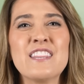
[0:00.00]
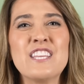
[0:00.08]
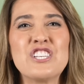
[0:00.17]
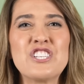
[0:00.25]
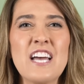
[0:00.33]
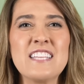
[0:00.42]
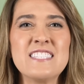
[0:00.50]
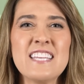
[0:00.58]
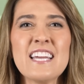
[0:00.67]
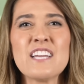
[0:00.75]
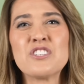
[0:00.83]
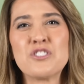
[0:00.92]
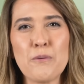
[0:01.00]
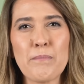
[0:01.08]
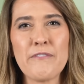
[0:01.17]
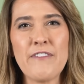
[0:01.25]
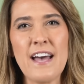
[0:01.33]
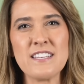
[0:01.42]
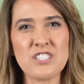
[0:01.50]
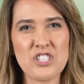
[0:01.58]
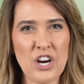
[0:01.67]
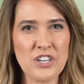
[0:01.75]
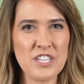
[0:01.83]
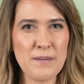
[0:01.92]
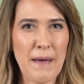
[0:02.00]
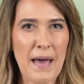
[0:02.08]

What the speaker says: The Shenzhen superfast charging